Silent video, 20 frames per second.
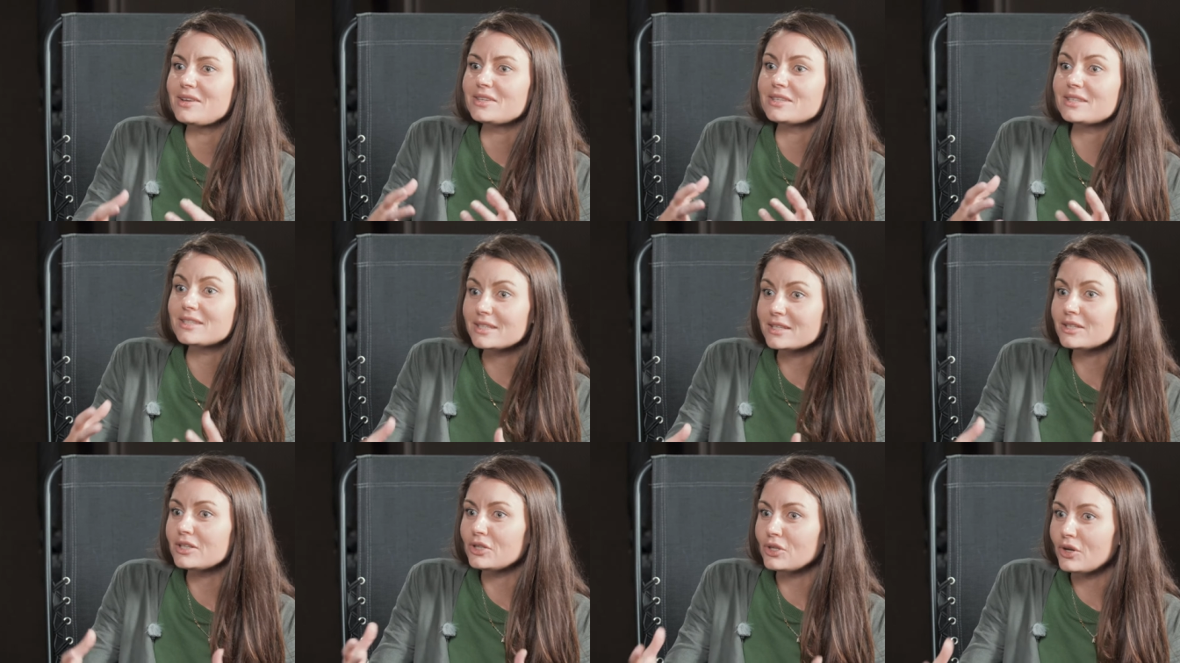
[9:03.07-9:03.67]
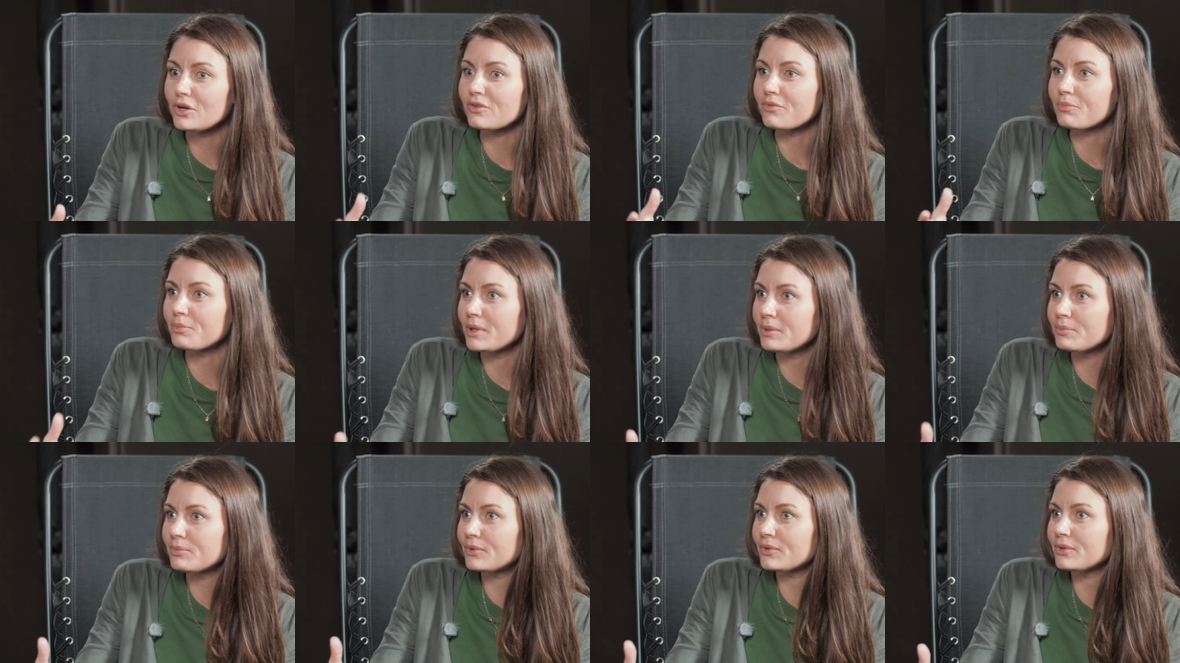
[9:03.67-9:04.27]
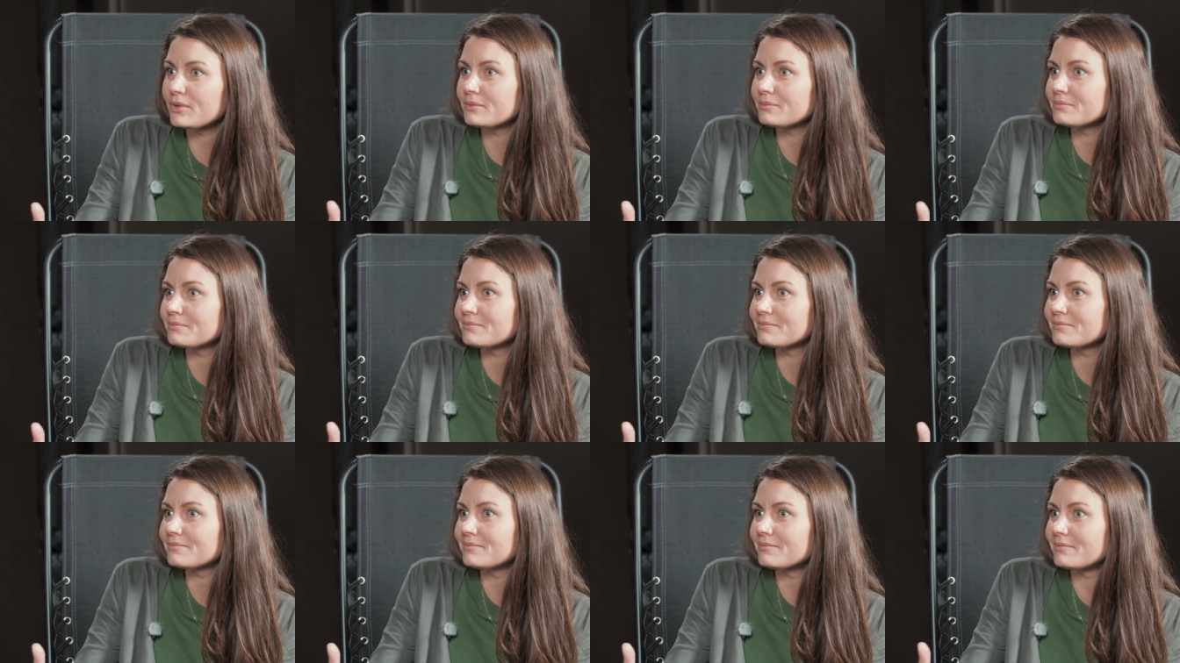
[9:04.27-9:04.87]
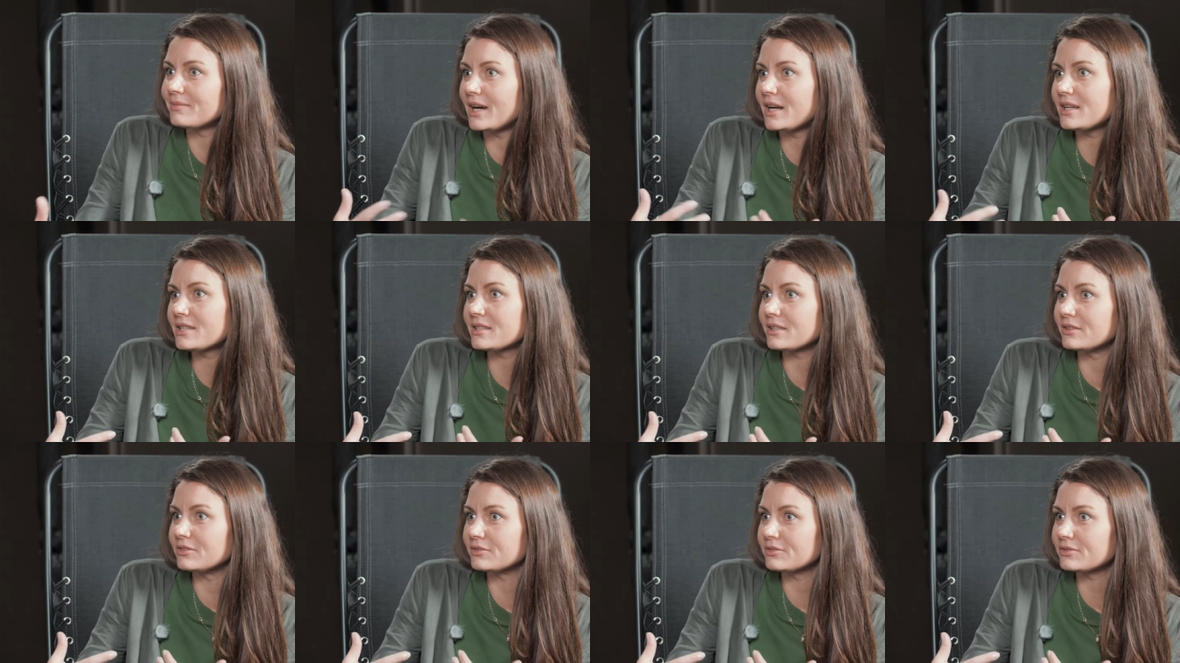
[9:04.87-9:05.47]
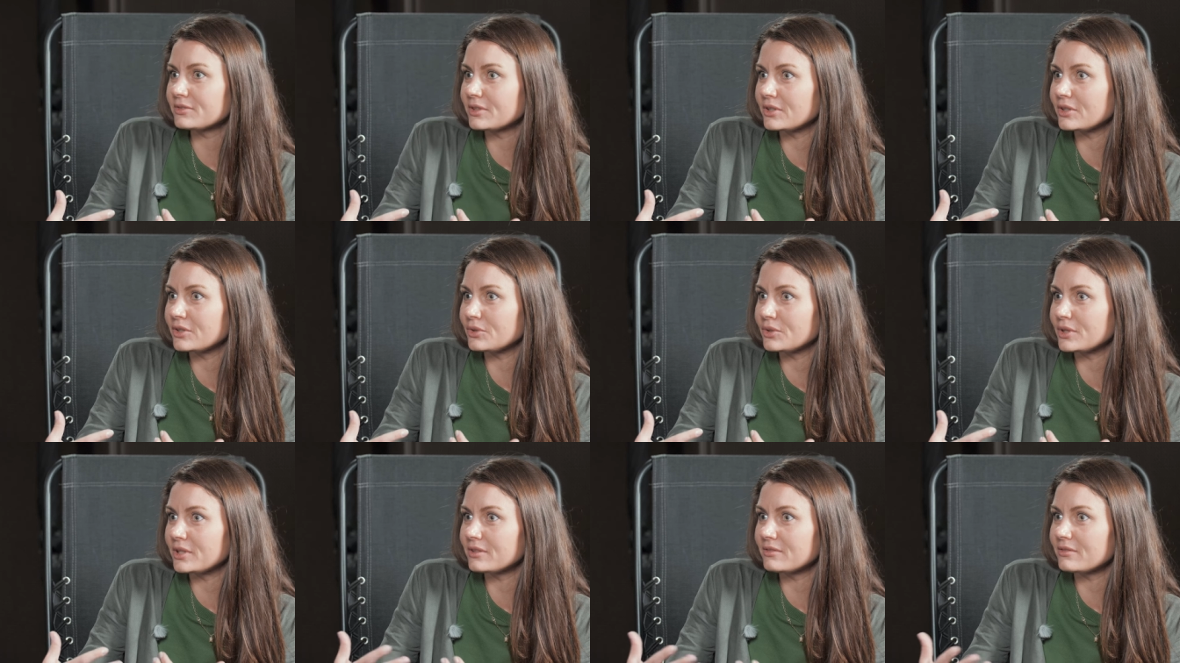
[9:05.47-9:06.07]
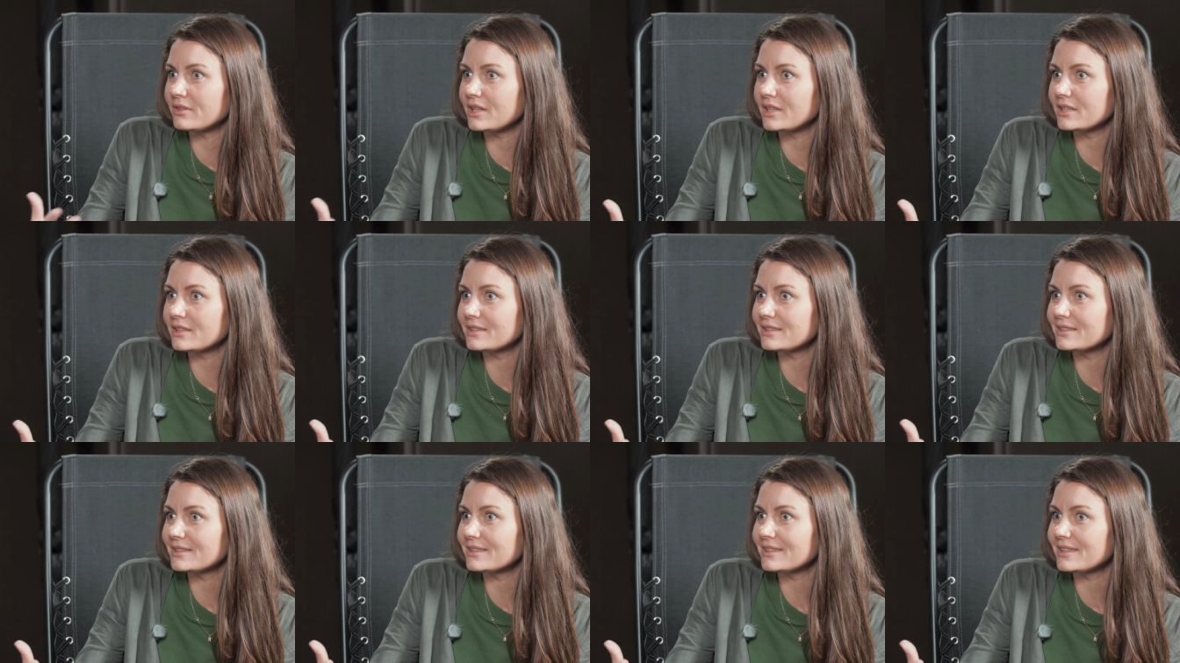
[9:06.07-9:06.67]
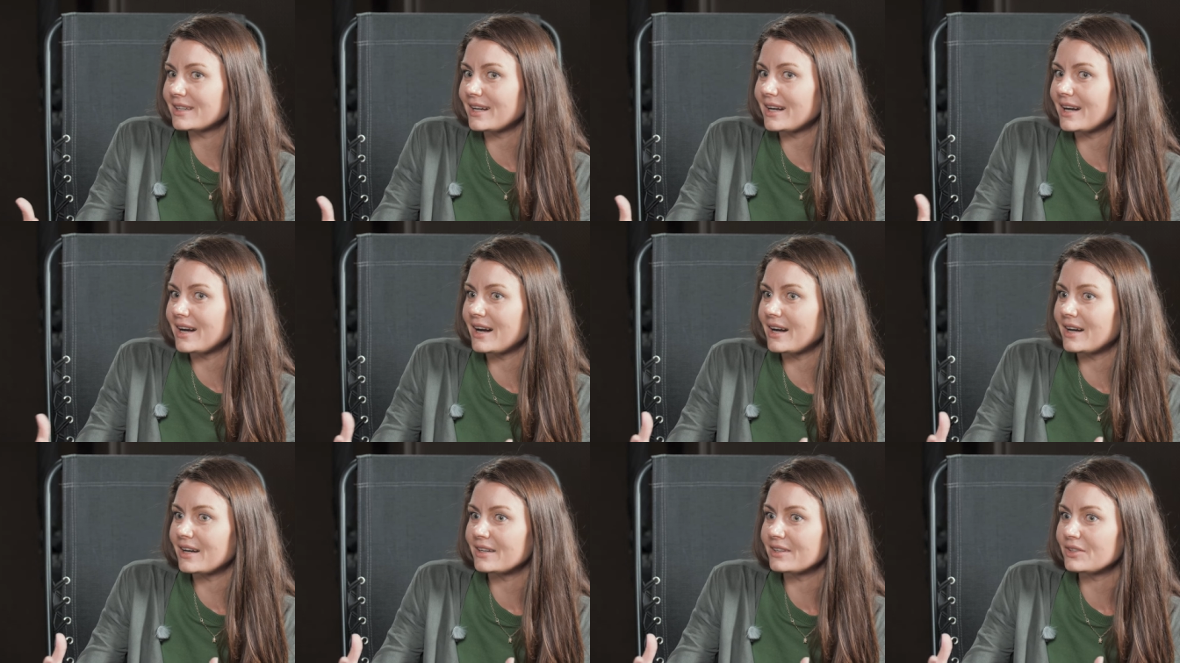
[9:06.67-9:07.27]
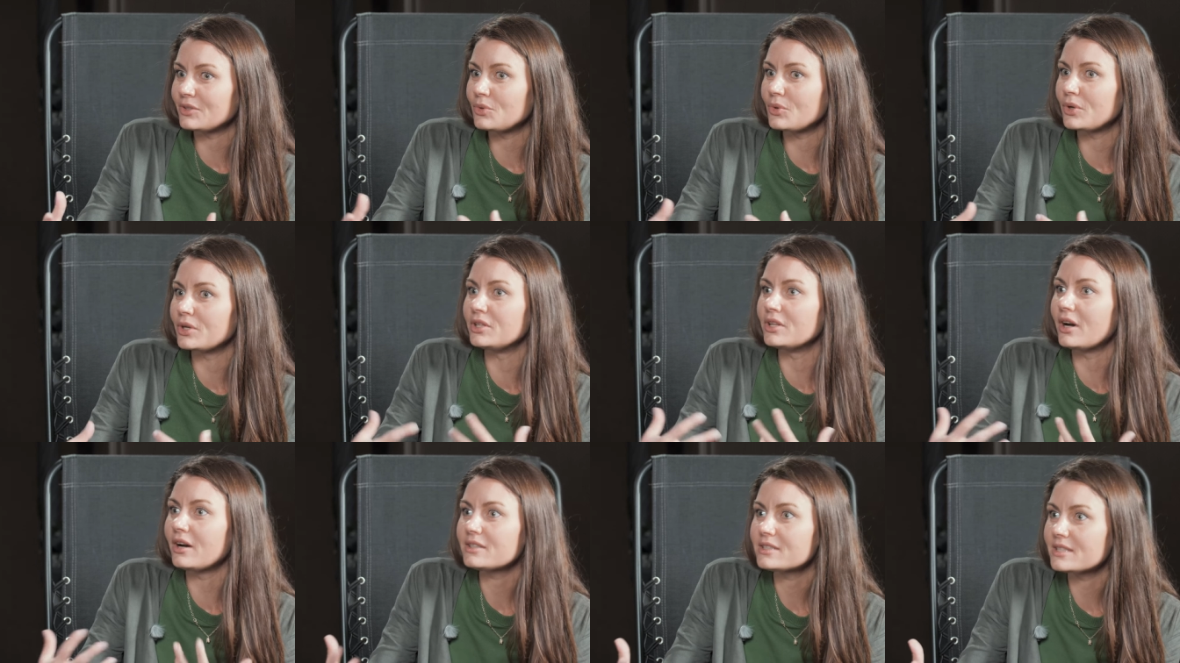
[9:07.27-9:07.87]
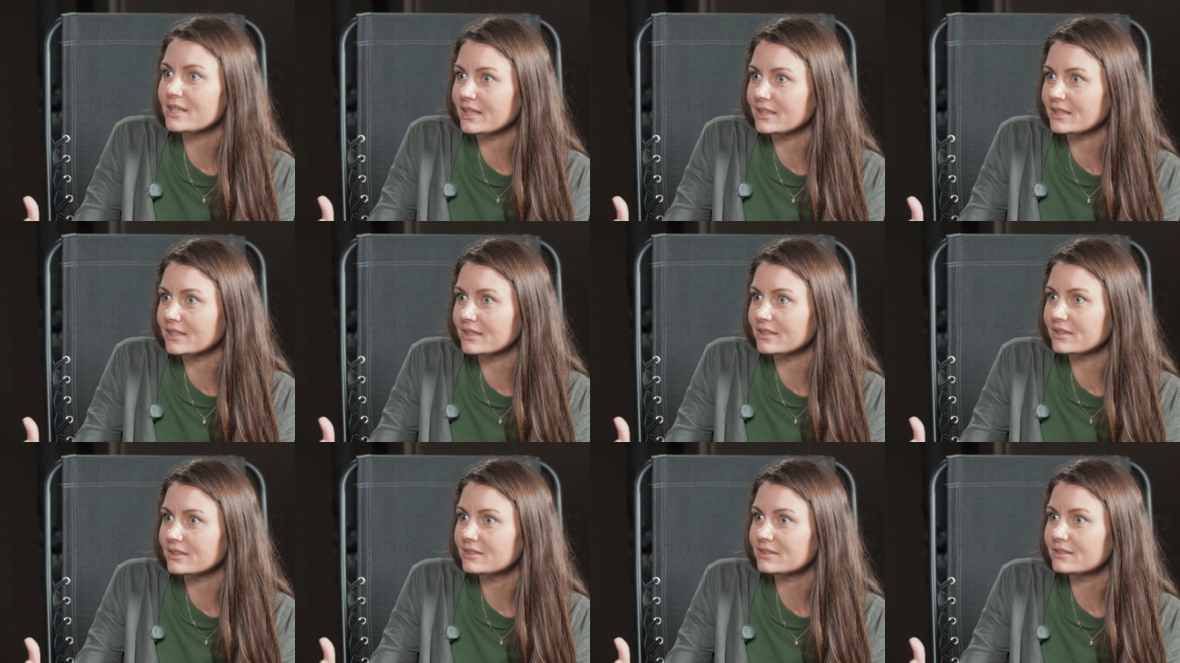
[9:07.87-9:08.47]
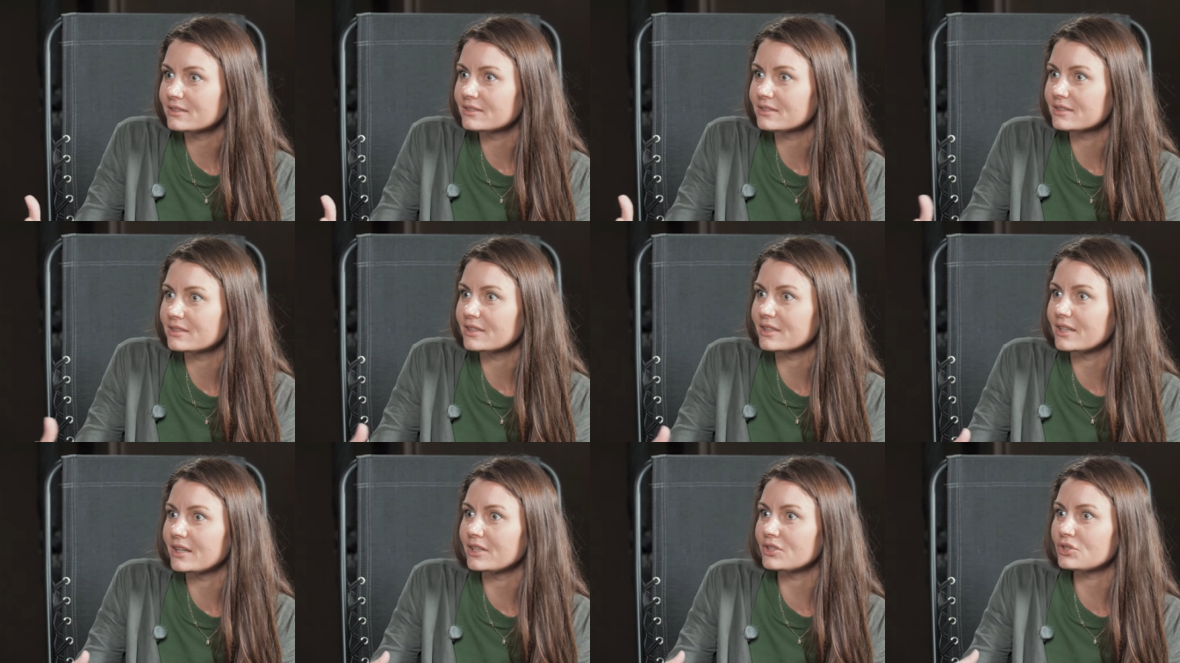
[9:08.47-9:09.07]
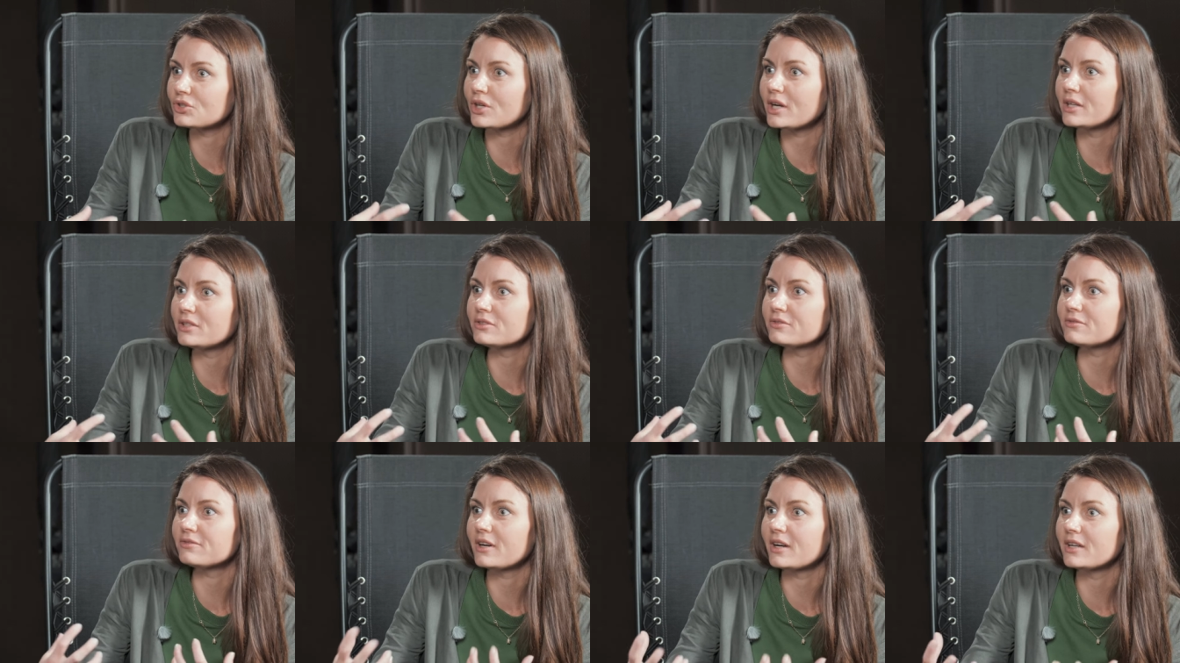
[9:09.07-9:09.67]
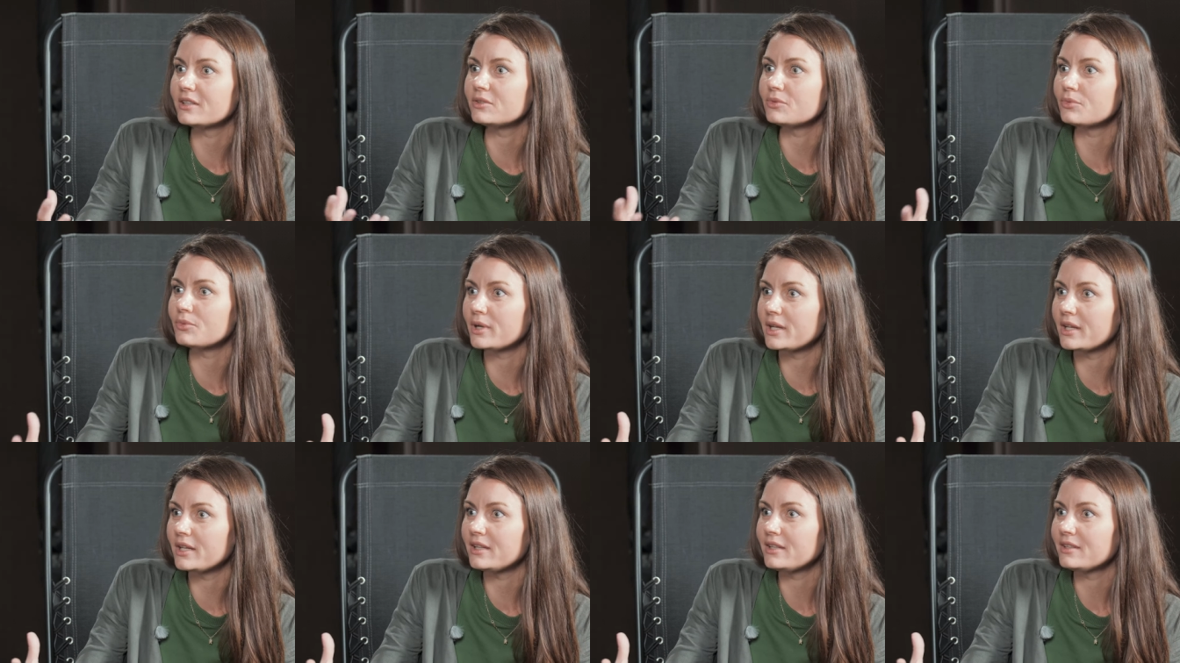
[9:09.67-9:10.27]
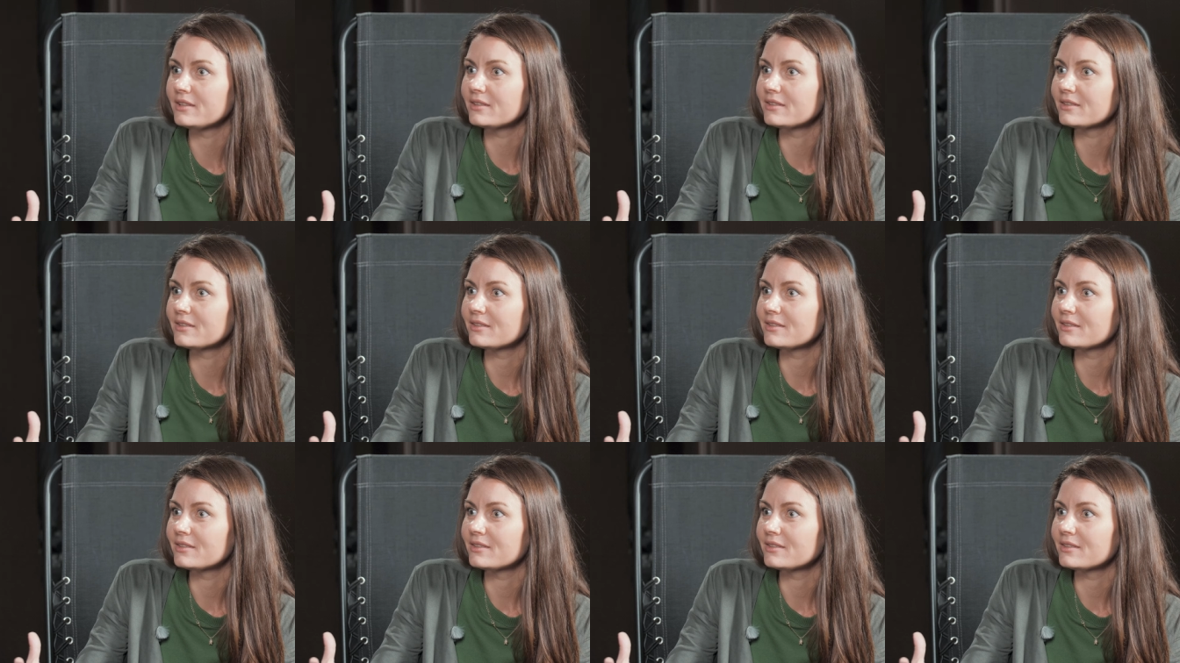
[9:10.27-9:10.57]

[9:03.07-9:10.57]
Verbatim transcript: Still a lot of people, myself included, right, are, who are not technical, are trying to find a way